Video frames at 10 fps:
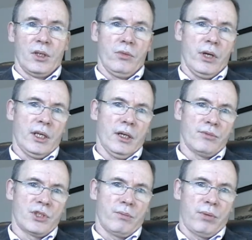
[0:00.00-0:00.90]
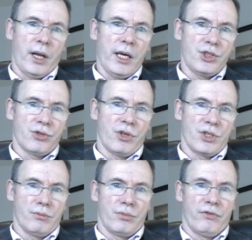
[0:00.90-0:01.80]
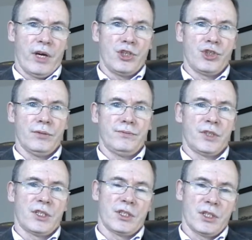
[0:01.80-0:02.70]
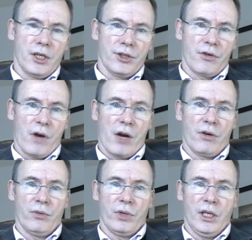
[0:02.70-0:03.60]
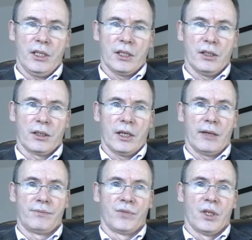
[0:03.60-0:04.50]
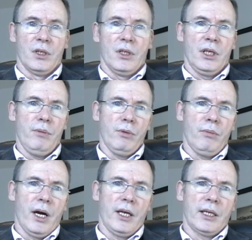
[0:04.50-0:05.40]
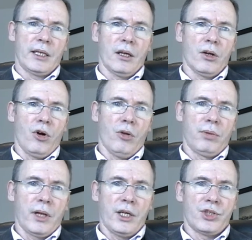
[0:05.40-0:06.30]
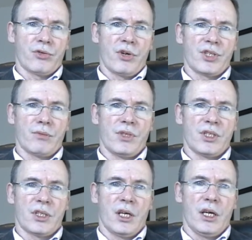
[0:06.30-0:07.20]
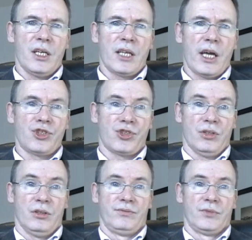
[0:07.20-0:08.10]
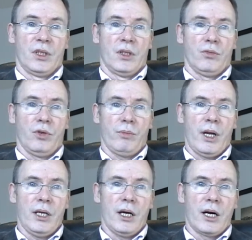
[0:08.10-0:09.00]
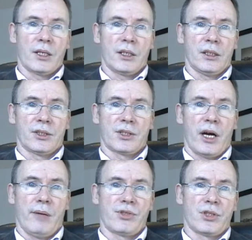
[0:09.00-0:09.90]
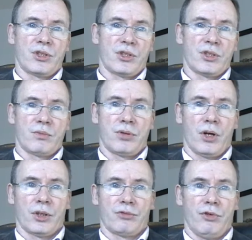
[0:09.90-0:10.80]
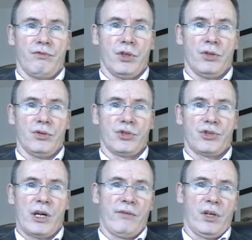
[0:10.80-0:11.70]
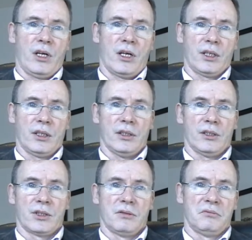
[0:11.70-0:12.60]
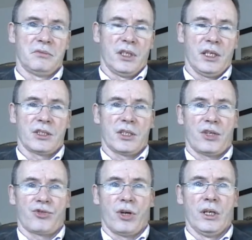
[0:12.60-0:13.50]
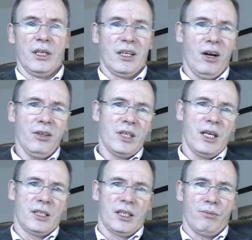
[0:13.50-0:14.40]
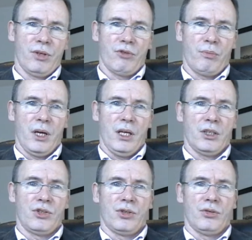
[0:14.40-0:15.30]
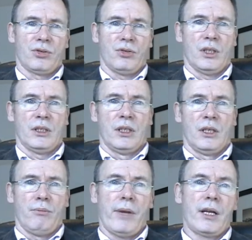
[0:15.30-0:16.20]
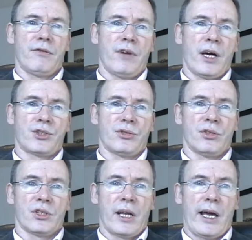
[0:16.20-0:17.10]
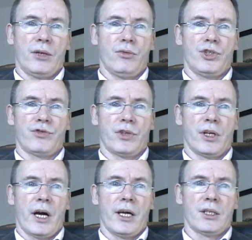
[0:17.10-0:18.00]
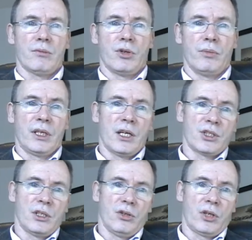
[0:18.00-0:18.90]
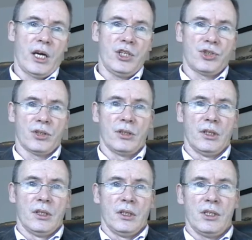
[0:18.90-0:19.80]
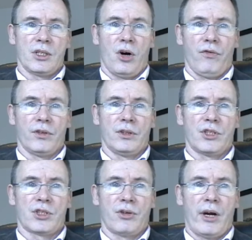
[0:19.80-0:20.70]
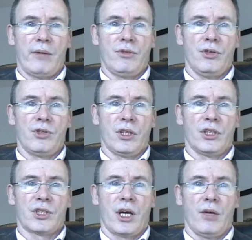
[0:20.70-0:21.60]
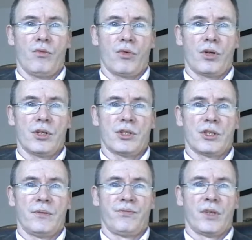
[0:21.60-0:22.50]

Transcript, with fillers: When it comes to plagiarism prevention, this is another area we need to look at. Keep in mind that not all plagiarism is intentional. With many article types such as product reviews, travel articles, etc., content can be repeated due to a manufacturer's language for an item or because a location is often described using the same words.